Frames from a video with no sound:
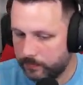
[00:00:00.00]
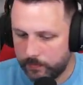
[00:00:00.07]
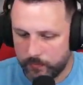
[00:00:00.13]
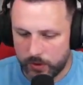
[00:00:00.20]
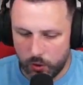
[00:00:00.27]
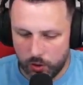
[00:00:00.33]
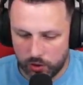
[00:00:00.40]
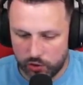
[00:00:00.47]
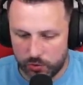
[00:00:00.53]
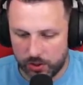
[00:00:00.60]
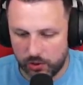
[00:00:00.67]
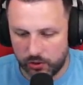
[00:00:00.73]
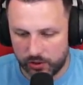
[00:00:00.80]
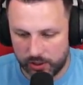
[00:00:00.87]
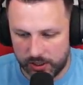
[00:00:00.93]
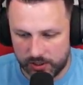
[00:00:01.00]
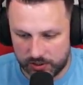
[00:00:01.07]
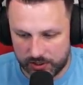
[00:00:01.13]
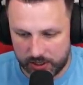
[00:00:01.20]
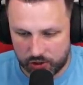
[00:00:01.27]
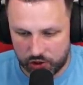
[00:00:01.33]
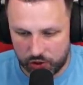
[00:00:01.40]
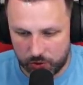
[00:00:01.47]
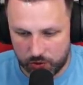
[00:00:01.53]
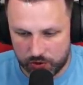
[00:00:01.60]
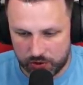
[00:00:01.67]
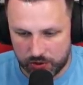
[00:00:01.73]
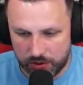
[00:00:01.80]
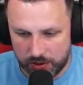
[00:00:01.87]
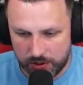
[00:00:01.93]
Oh, I just want to look at these
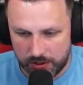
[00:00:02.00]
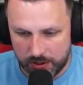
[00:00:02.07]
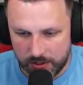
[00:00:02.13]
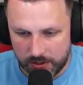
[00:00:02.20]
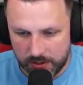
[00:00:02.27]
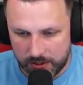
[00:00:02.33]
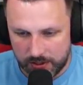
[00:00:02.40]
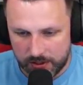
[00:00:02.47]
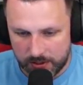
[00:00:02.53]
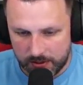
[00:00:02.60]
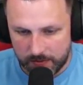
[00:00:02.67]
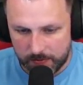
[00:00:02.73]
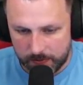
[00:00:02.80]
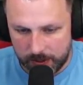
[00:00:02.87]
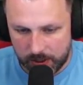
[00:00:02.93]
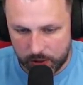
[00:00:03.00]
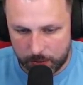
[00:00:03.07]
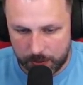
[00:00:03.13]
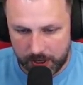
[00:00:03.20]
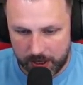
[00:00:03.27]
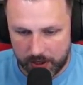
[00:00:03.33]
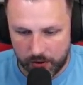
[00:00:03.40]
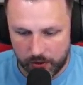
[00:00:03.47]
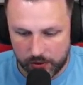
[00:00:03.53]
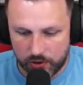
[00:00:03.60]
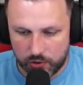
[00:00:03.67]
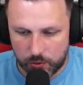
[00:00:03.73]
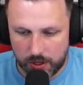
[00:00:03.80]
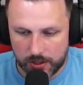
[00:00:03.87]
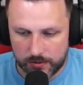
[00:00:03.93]
statues. They look pretty cool
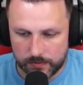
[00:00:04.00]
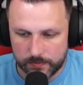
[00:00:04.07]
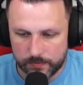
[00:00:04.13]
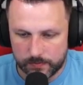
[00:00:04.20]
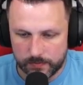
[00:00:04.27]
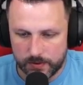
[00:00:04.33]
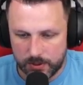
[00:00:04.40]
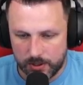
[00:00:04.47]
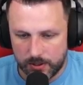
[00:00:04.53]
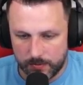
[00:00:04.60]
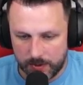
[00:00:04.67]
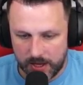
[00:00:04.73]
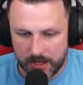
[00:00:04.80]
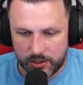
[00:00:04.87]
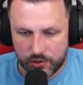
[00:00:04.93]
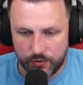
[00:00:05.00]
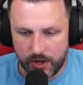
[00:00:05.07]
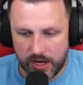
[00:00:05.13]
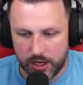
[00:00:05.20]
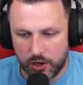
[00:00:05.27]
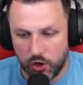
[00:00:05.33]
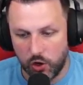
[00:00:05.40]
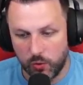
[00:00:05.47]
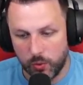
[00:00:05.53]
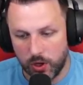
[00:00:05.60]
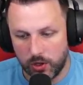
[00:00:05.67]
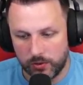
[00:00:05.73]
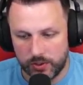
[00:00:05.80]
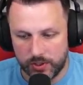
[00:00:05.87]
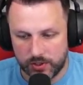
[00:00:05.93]
as well. Yeah, it's a really cool
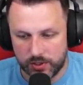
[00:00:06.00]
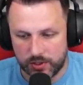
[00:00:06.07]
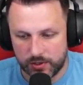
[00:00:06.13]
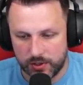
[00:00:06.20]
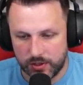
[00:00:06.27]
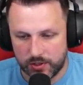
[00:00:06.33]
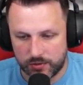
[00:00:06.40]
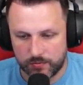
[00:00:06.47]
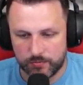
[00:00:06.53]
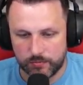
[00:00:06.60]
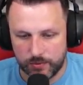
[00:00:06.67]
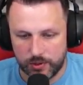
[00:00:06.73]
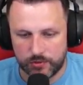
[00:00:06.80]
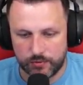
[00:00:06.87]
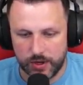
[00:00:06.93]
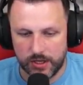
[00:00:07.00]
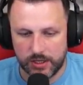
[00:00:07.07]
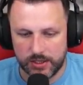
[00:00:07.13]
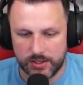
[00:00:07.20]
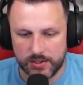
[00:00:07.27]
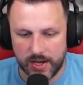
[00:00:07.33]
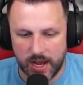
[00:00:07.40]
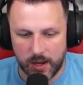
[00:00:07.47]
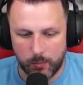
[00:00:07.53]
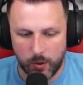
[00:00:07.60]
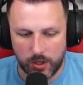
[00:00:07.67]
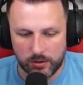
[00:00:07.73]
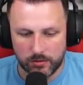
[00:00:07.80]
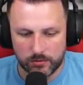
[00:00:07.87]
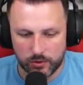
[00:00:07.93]
world. It's really designed
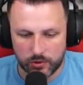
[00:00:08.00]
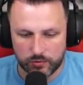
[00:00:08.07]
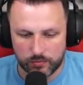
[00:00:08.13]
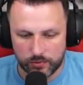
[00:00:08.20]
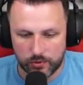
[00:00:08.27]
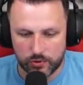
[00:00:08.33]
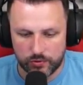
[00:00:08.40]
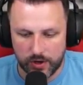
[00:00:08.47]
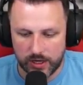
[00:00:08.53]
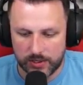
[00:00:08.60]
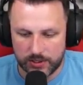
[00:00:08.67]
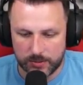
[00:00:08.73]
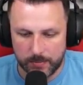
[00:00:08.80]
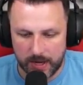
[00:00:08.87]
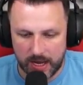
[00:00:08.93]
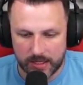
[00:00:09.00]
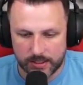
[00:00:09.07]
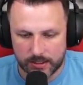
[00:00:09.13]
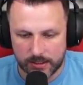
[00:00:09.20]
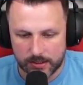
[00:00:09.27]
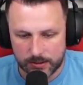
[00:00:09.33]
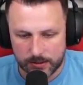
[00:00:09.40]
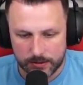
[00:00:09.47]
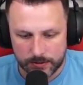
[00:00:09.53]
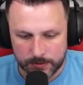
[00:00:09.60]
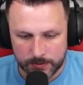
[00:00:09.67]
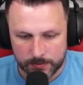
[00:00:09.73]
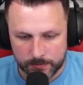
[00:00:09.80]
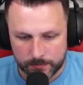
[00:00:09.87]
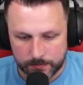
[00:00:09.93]
well. Looks really smart.
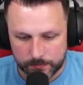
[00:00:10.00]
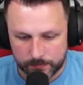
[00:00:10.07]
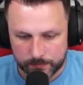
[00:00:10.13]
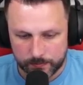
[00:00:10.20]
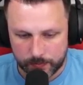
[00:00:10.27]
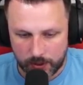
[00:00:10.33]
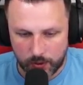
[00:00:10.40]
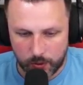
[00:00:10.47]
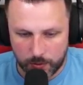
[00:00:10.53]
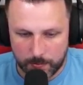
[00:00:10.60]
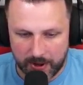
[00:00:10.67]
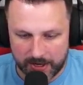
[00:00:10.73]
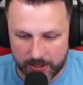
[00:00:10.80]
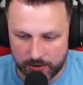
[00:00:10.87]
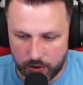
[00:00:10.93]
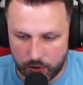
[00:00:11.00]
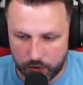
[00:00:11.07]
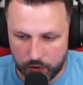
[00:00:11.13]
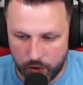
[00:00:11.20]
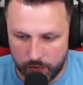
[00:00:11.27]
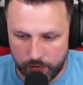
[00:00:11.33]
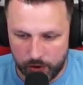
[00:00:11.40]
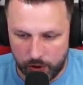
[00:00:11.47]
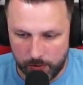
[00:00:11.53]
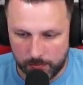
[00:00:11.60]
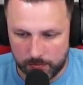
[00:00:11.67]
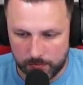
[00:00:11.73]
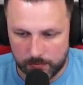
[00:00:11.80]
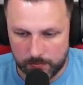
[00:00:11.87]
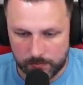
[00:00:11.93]
Oh, we're back in the throne room.
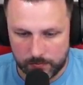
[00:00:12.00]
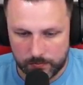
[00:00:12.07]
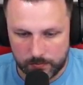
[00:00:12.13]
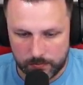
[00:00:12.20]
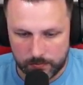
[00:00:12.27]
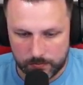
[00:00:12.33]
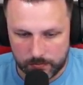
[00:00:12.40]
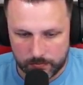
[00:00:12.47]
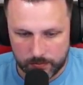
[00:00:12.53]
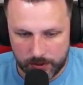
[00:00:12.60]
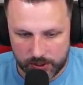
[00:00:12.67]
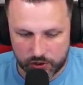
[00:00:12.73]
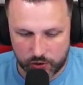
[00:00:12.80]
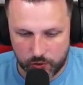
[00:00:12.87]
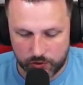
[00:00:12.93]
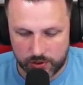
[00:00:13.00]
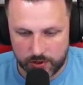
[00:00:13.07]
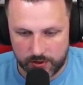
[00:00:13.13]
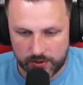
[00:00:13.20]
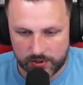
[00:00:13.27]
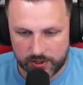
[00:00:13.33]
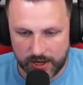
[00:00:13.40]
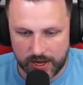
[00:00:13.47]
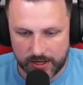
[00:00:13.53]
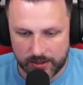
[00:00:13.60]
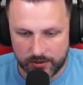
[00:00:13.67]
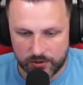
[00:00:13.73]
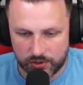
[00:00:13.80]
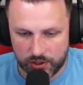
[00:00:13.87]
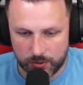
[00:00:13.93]
Let's cut to this side
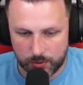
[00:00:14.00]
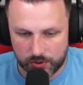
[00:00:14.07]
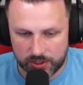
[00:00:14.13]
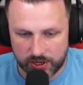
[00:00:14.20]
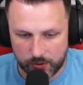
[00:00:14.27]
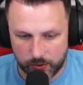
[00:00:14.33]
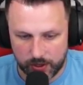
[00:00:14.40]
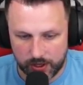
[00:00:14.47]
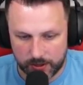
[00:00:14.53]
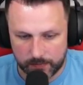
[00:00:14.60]
and see what's out here.